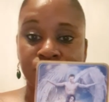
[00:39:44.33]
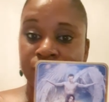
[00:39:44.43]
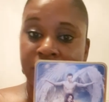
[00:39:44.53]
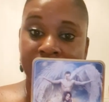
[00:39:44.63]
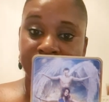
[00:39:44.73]

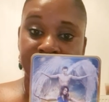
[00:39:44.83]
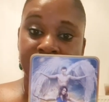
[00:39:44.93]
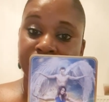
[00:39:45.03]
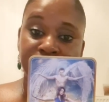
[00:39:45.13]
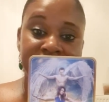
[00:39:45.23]
have
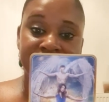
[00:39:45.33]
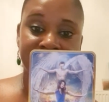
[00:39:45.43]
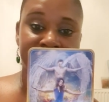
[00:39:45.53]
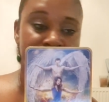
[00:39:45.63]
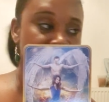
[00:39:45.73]
that
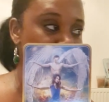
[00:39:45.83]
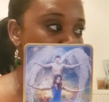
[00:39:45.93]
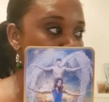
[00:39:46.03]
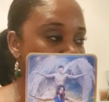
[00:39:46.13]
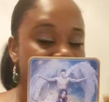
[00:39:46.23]
ability where
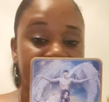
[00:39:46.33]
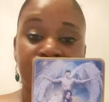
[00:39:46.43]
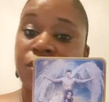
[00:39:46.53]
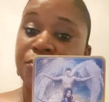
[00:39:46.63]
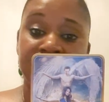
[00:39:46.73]
you have a
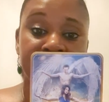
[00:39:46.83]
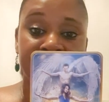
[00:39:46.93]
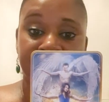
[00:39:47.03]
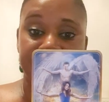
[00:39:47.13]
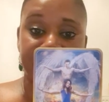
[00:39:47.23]
knowing
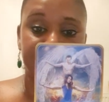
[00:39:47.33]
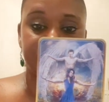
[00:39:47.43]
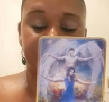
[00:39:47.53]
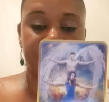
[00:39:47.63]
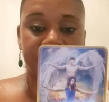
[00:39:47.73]
of
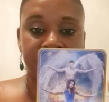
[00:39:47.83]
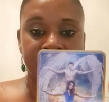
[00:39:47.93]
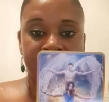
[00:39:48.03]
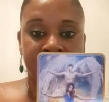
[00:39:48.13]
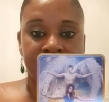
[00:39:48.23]
things.
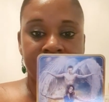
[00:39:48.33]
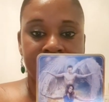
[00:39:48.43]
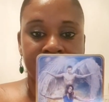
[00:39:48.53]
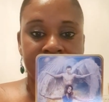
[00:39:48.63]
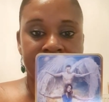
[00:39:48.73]

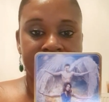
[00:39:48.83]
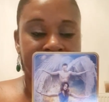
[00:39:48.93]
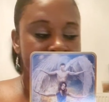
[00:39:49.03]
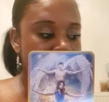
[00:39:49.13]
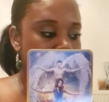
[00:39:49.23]

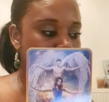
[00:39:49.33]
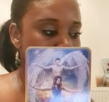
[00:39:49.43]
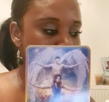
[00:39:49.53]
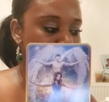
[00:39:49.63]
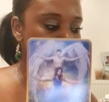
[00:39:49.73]
Okay,
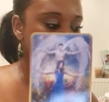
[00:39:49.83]
you